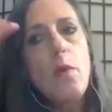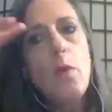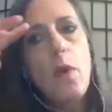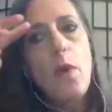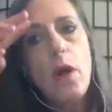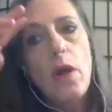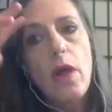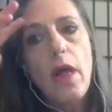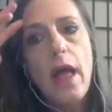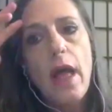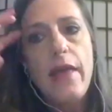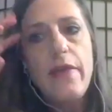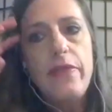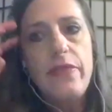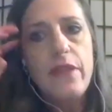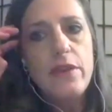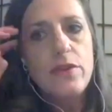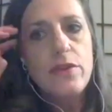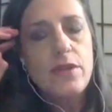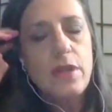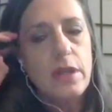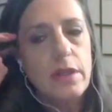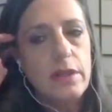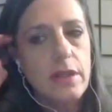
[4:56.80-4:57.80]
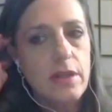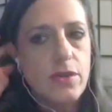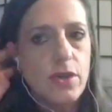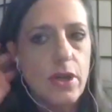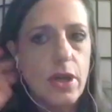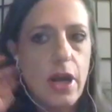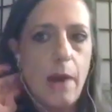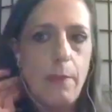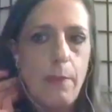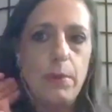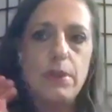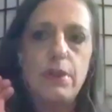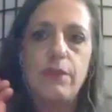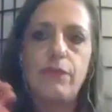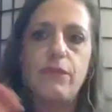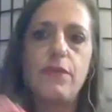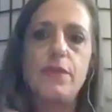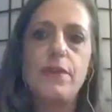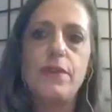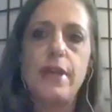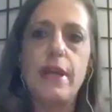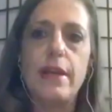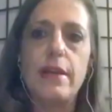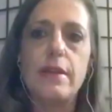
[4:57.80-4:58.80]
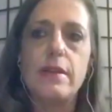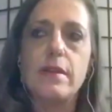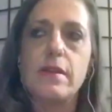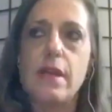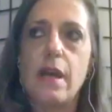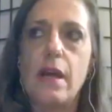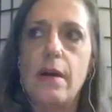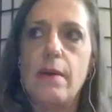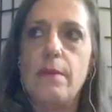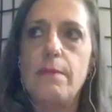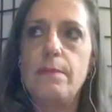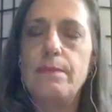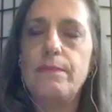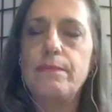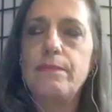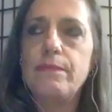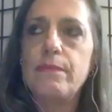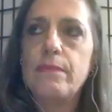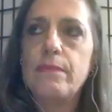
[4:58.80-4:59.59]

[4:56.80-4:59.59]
Well, I, there's a there's a couple different things. Um,